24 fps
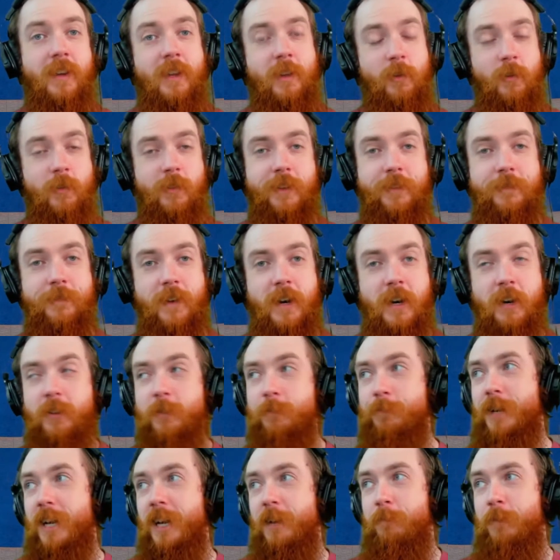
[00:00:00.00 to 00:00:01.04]
and early fall,
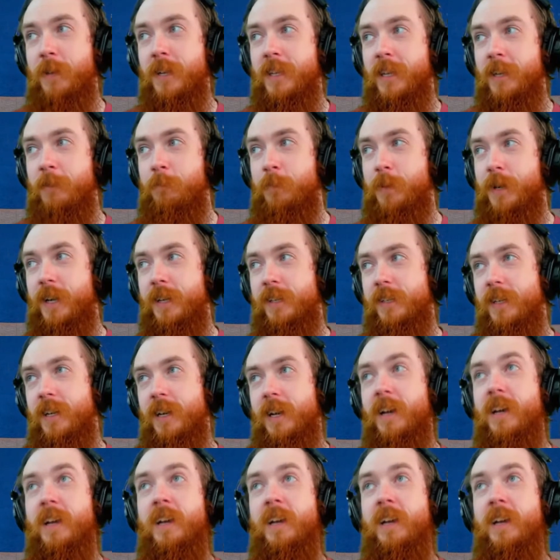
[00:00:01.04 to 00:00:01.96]
in my opinion. But